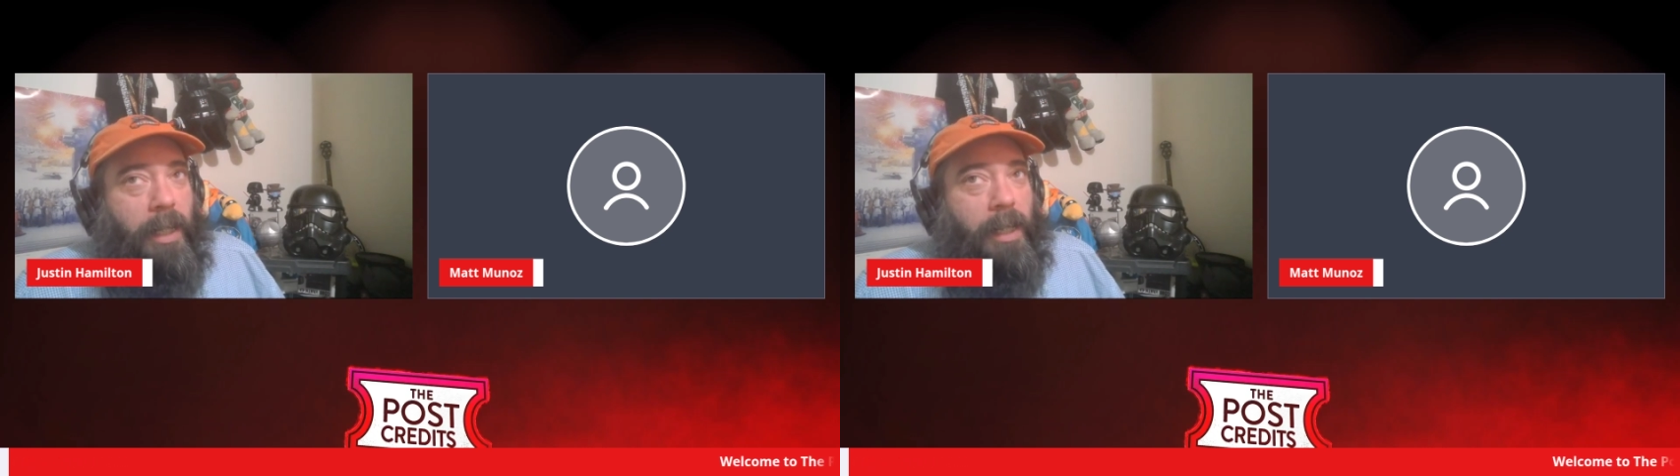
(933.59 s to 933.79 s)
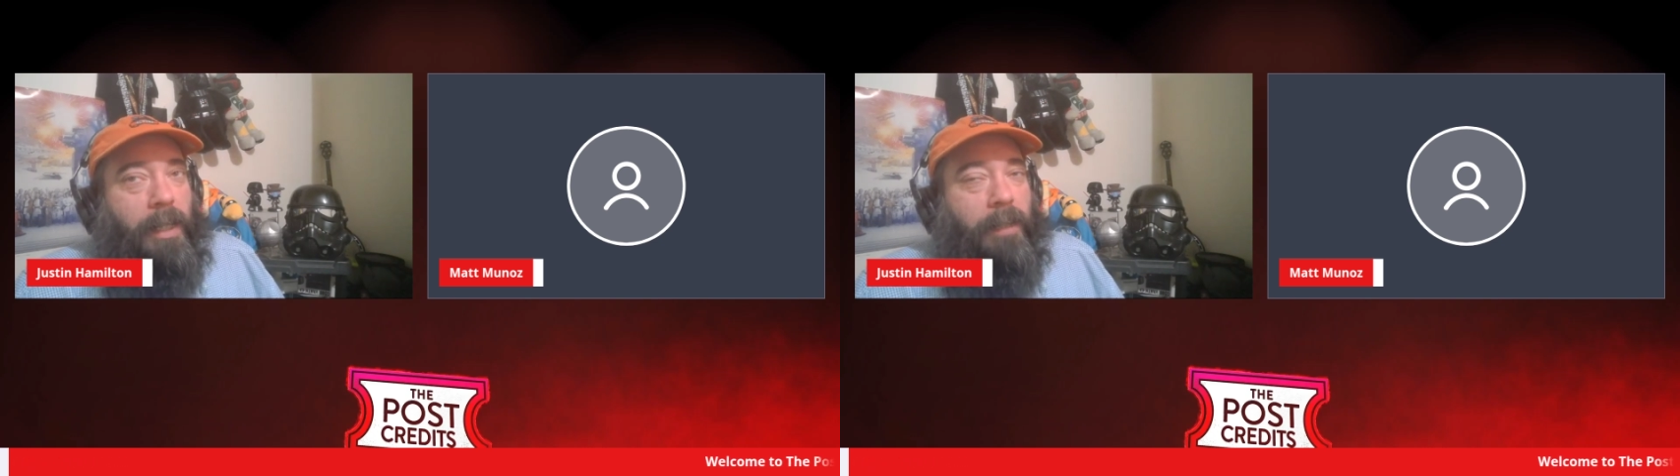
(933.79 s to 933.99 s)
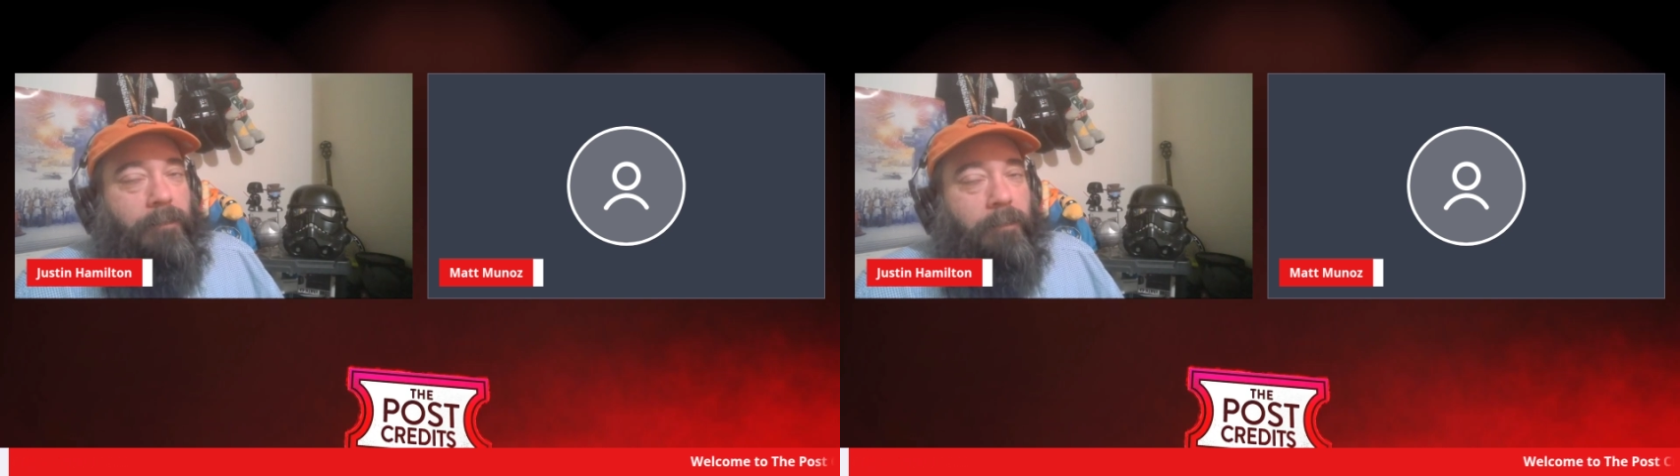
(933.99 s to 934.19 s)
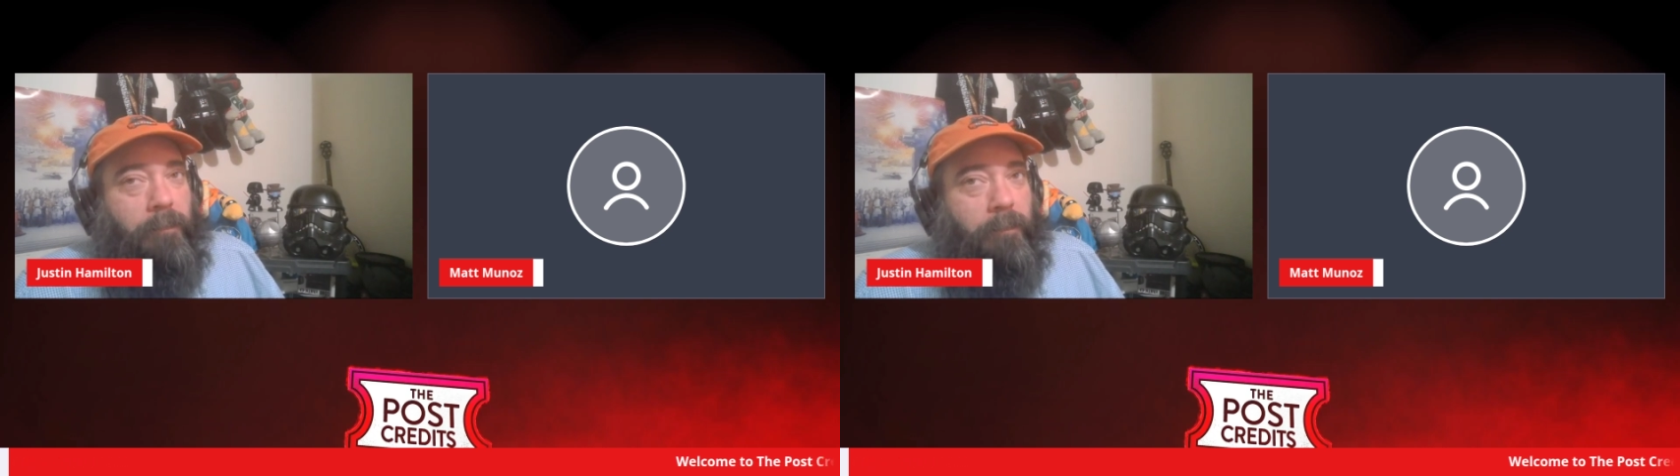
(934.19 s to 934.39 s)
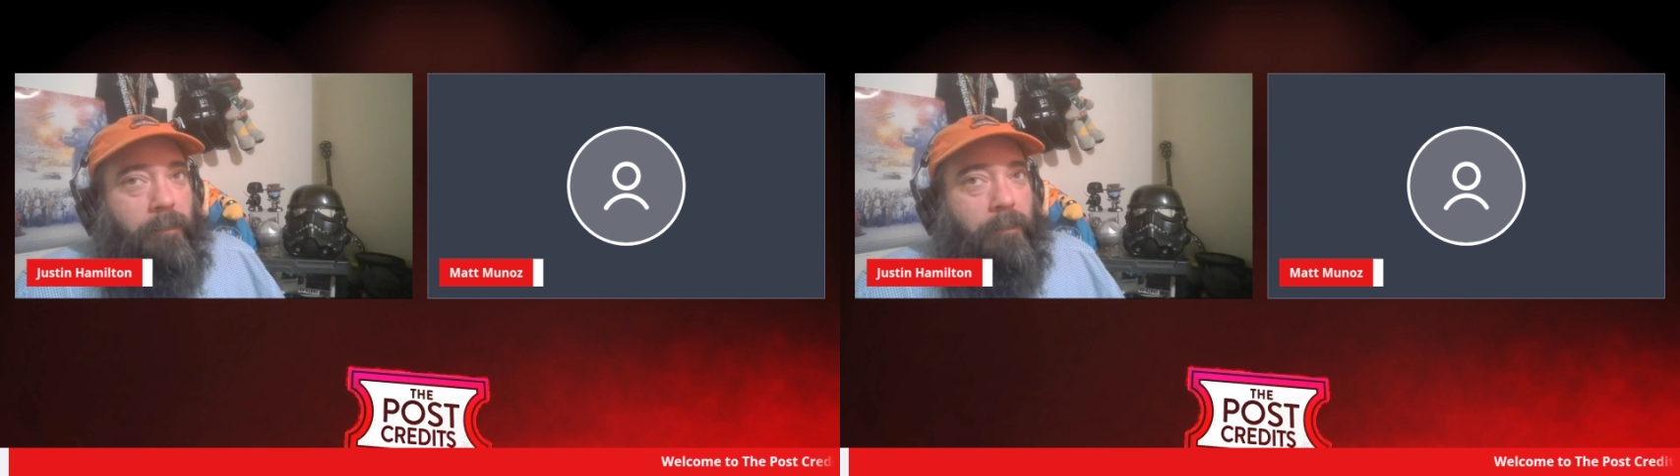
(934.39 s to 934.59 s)

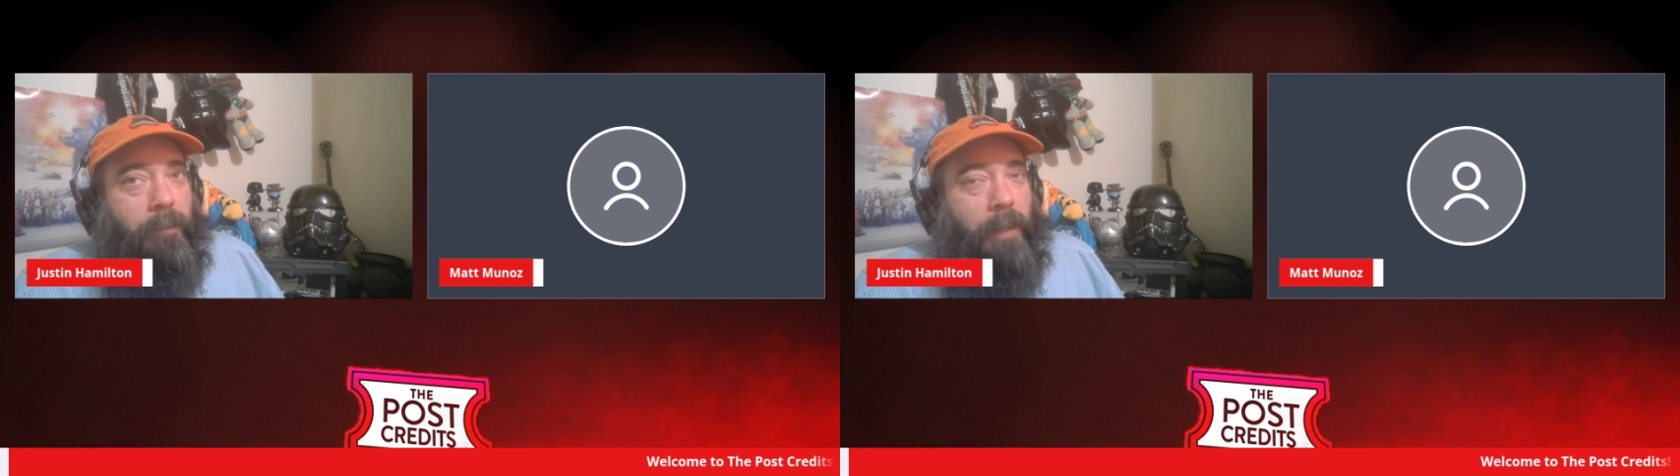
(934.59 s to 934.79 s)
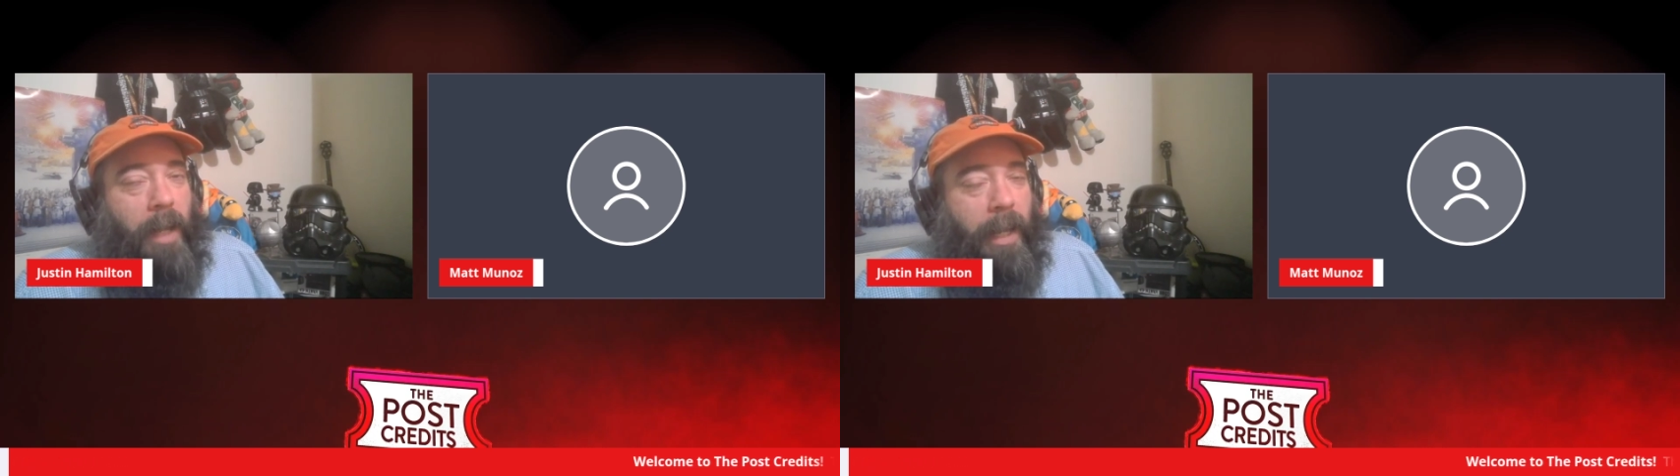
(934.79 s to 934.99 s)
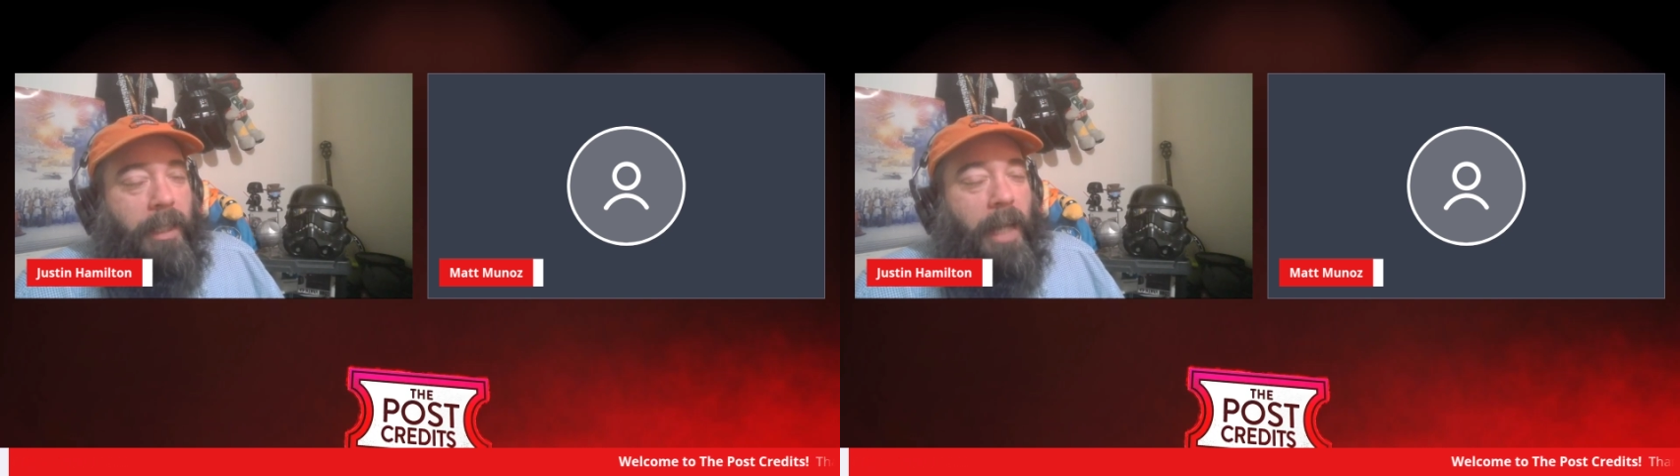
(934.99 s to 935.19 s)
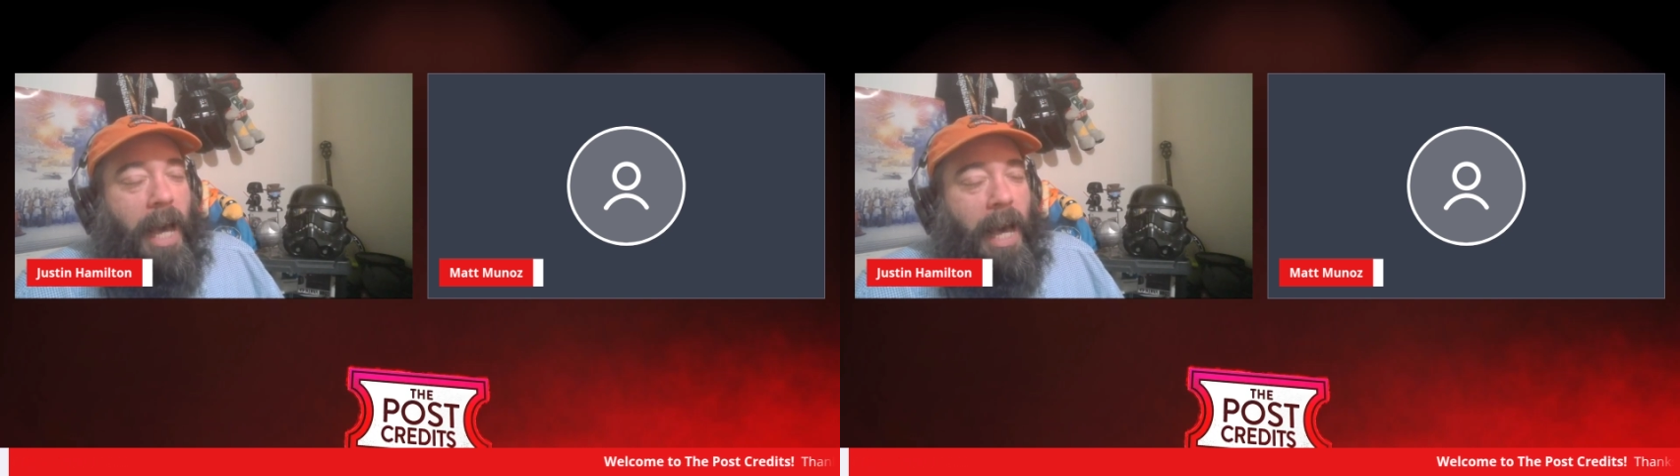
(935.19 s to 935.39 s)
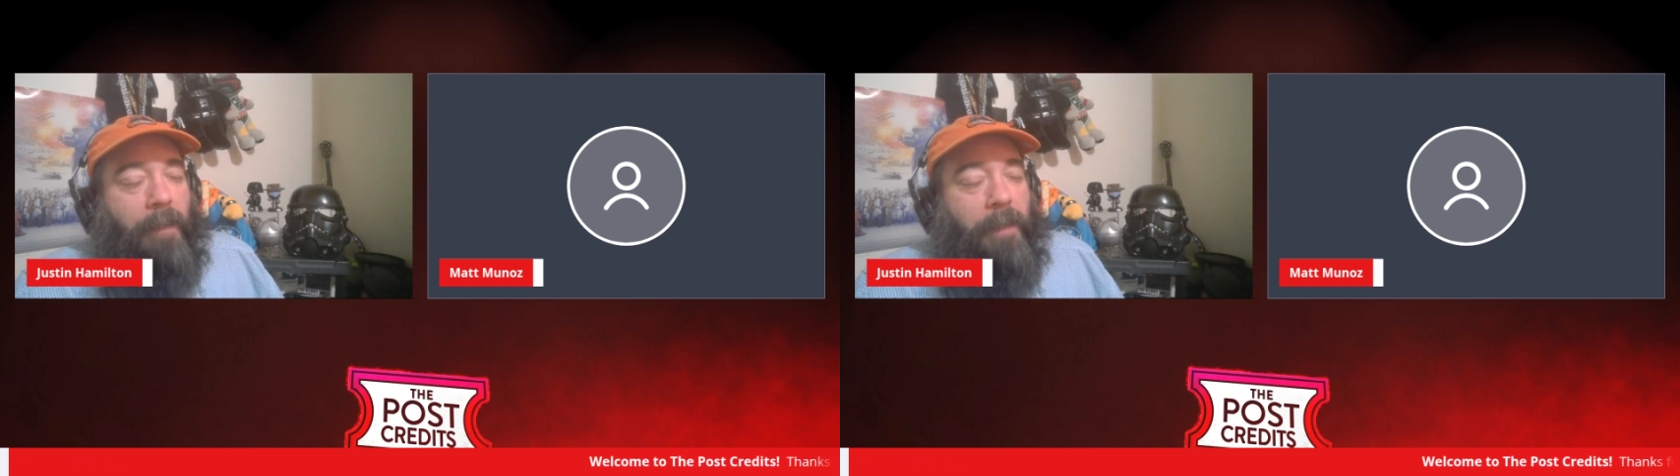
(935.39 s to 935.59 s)
I